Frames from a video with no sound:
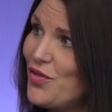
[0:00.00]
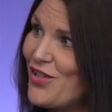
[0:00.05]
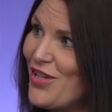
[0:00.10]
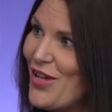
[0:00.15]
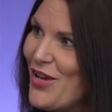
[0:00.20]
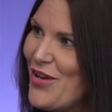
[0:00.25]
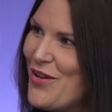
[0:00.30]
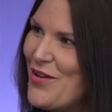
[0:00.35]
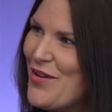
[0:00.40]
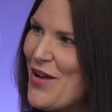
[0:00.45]

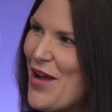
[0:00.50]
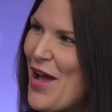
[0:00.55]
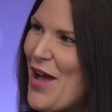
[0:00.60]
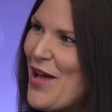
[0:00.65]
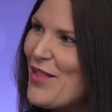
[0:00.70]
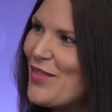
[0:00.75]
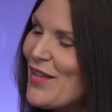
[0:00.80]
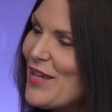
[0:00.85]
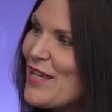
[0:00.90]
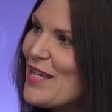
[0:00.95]
So
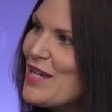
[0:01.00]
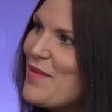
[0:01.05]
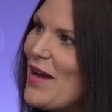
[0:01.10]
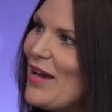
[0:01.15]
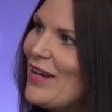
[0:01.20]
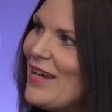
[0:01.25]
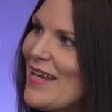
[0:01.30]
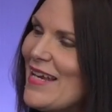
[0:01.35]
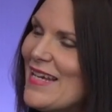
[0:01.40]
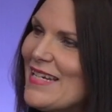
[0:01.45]
thinking
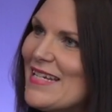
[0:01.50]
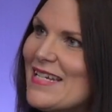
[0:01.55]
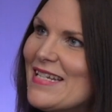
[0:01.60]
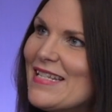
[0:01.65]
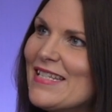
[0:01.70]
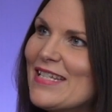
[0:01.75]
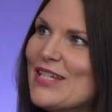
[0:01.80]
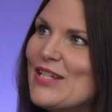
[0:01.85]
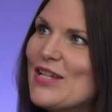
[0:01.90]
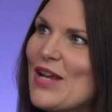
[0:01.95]
about
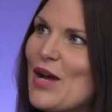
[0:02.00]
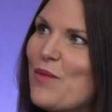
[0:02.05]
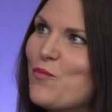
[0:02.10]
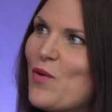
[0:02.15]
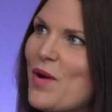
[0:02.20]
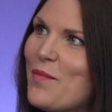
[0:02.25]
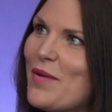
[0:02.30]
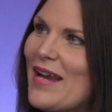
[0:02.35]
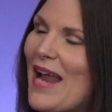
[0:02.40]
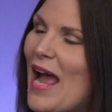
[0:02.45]
ladies and
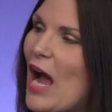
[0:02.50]
women,